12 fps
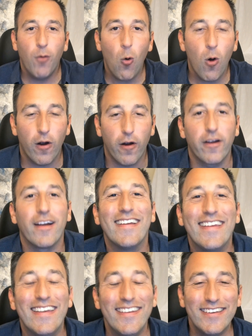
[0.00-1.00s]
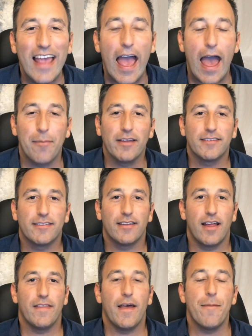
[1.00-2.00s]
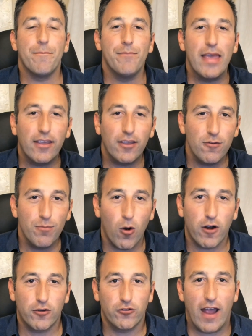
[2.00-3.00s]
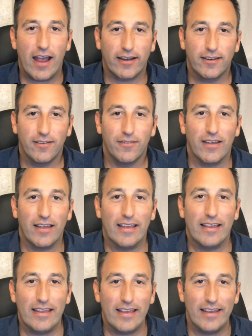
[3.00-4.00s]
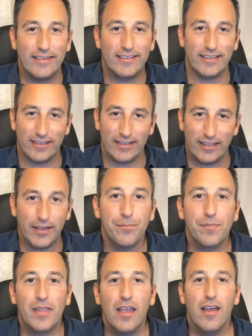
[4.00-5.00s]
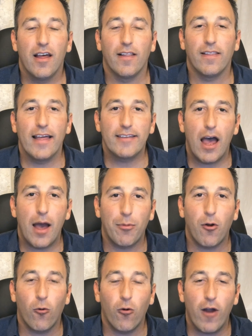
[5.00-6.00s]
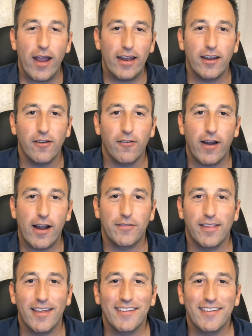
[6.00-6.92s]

four easy habits that make you more attractive instantly. Let's hop right in right after